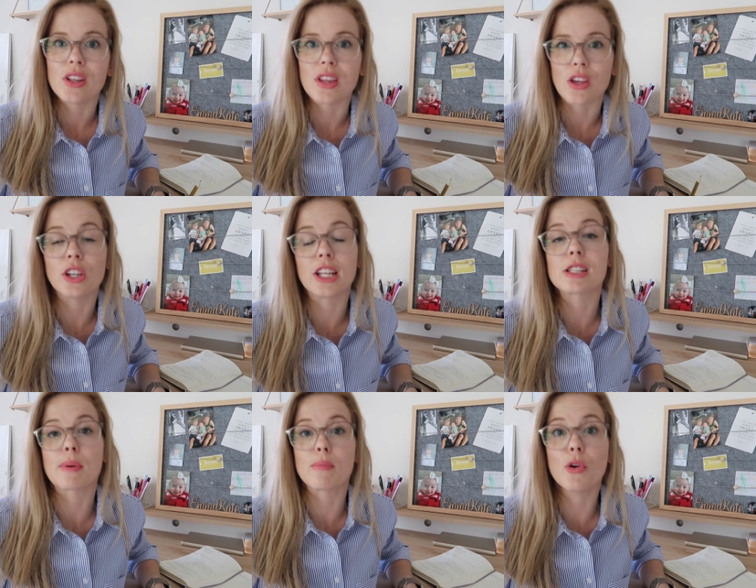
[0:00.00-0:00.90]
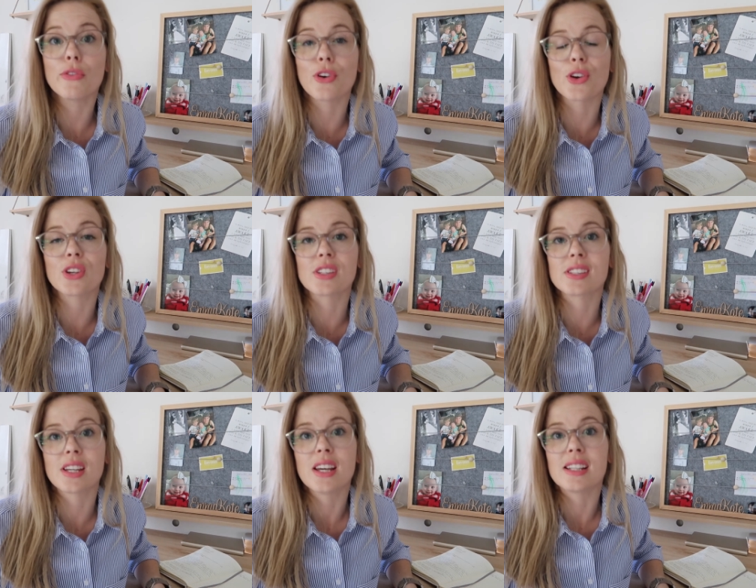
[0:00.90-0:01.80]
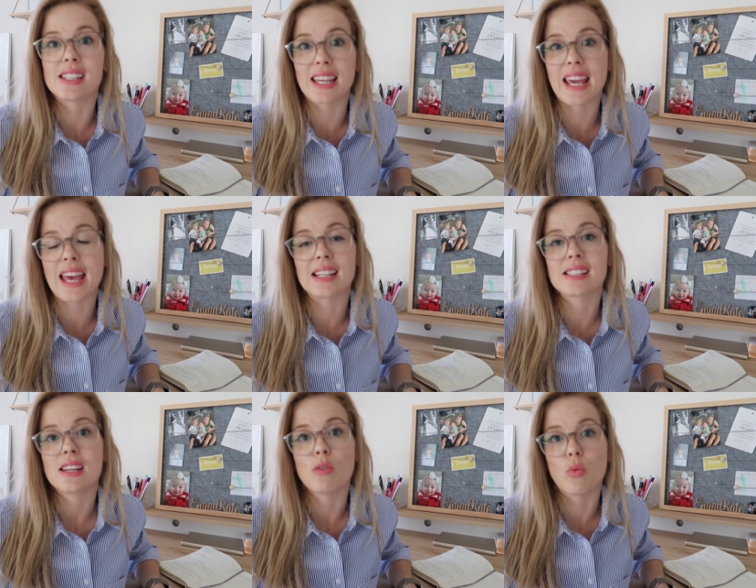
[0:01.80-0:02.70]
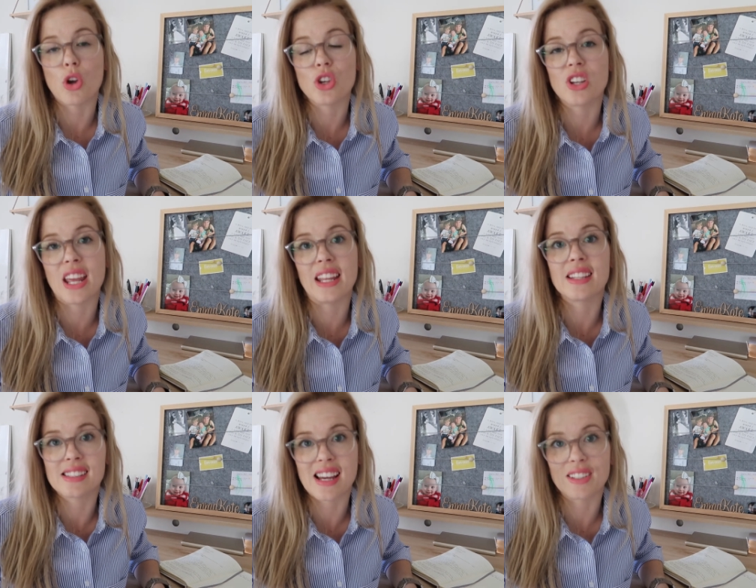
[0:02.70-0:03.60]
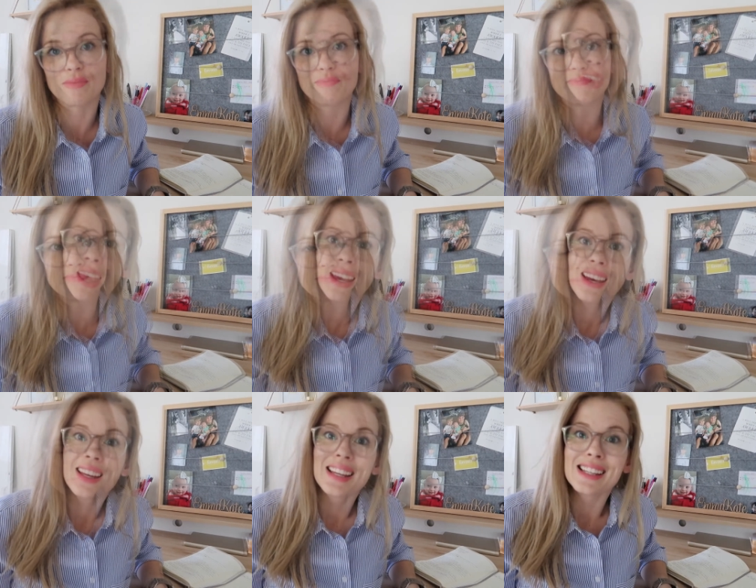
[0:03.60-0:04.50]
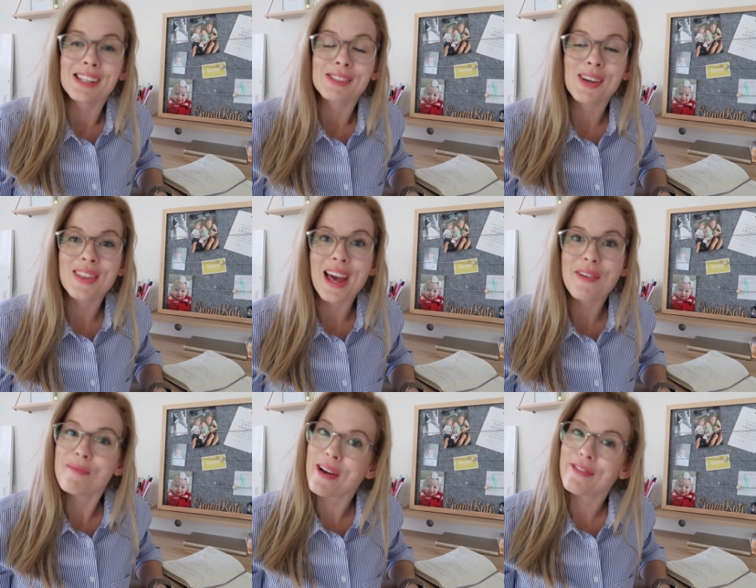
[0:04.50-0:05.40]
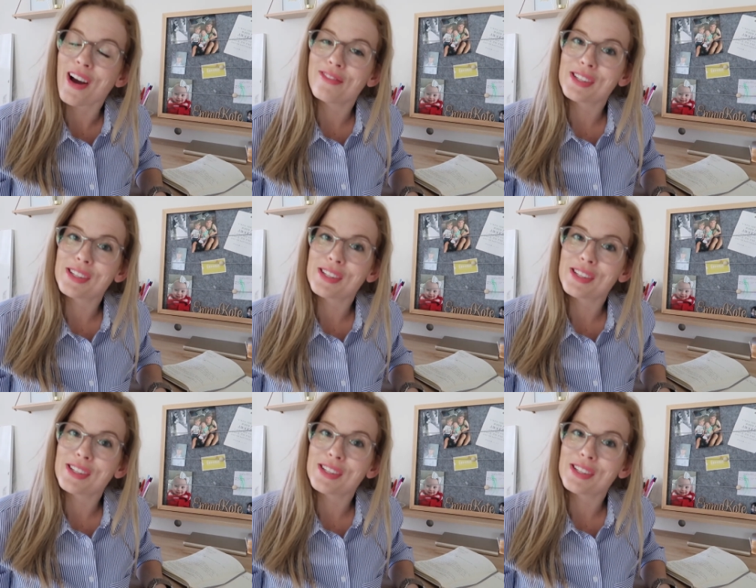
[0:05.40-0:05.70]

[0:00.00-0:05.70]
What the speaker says: that you need to be more focused to get what you need done. So they were my 5